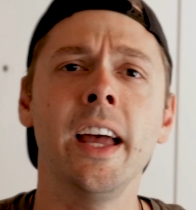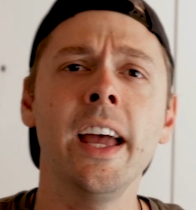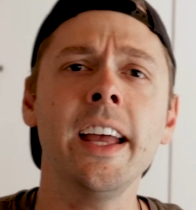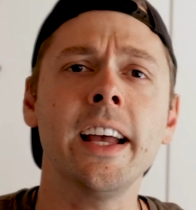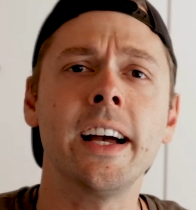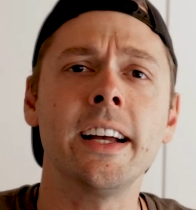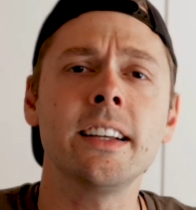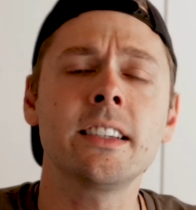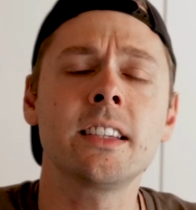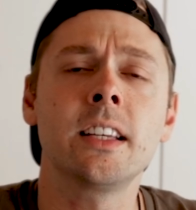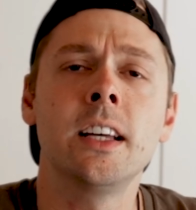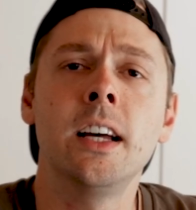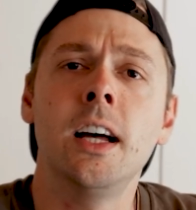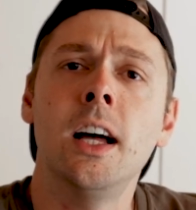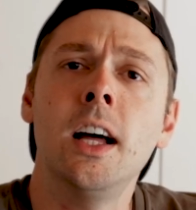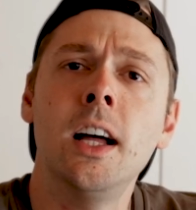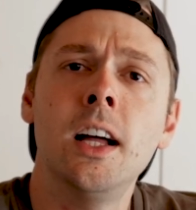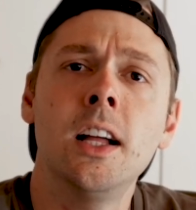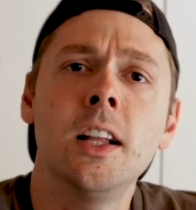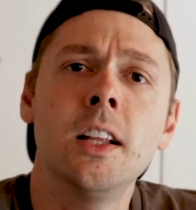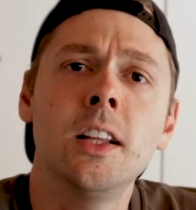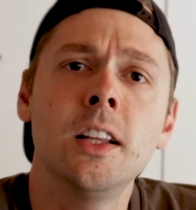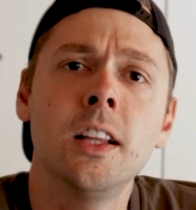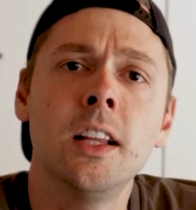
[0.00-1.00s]
Hey guys,
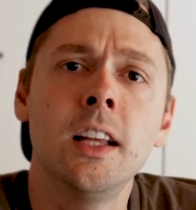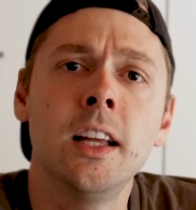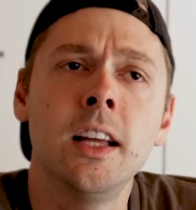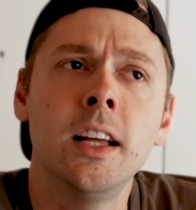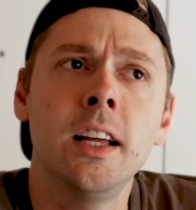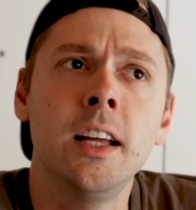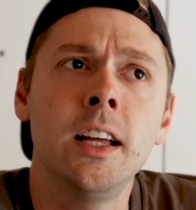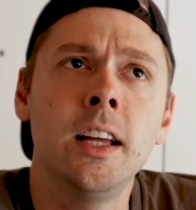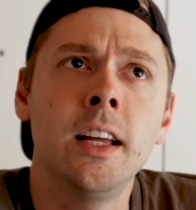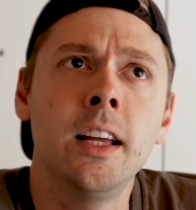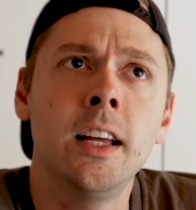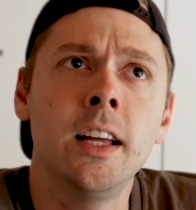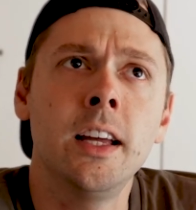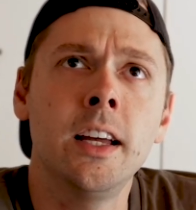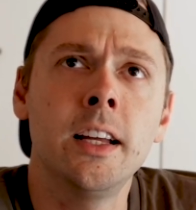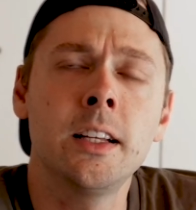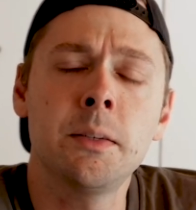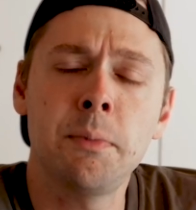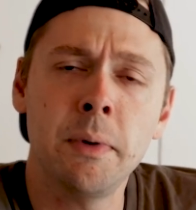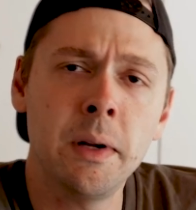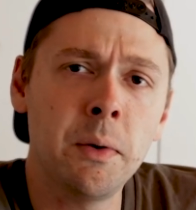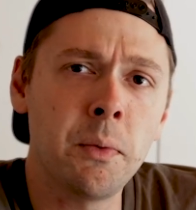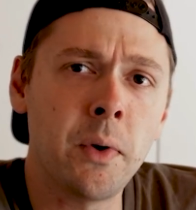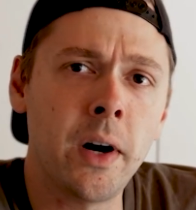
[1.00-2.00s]

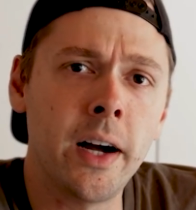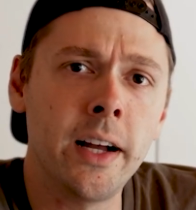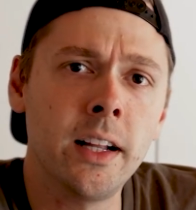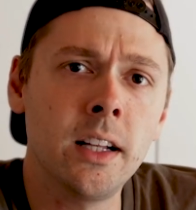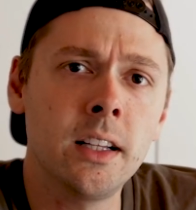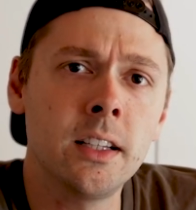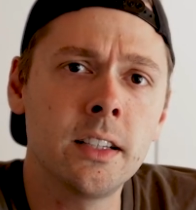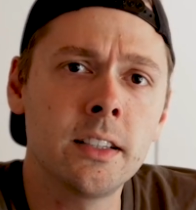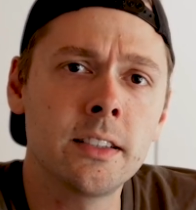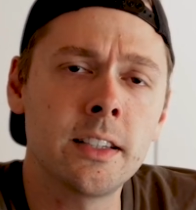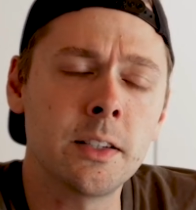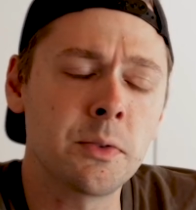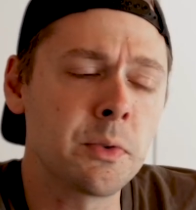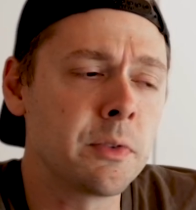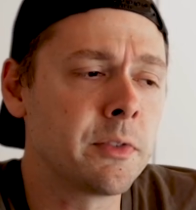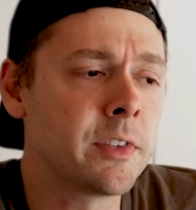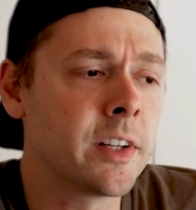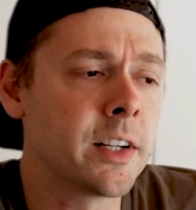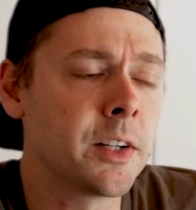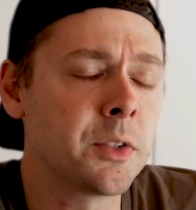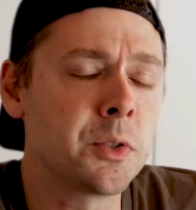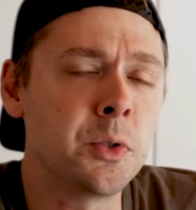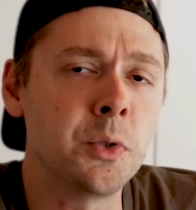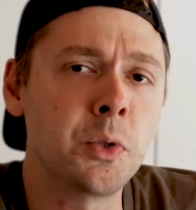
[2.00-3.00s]
it's been a while since we've
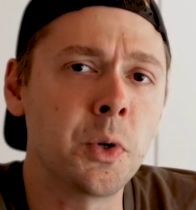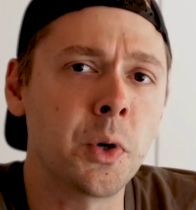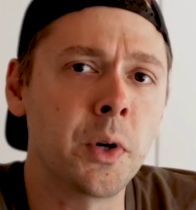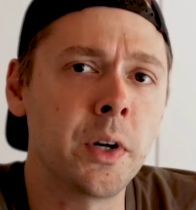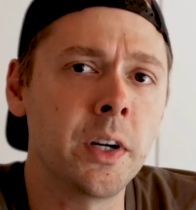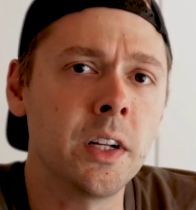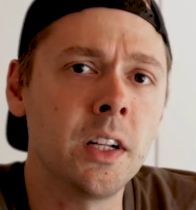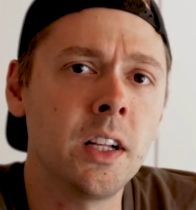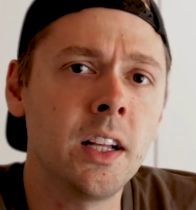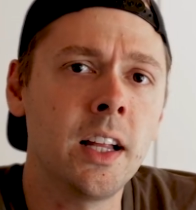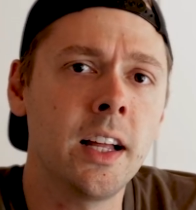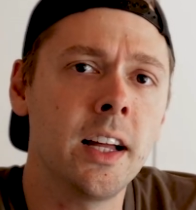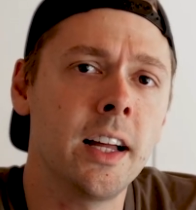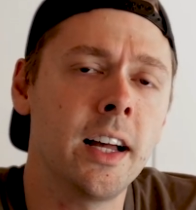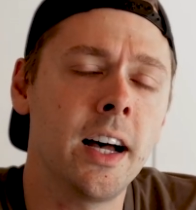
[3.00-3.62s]
done a tutorial.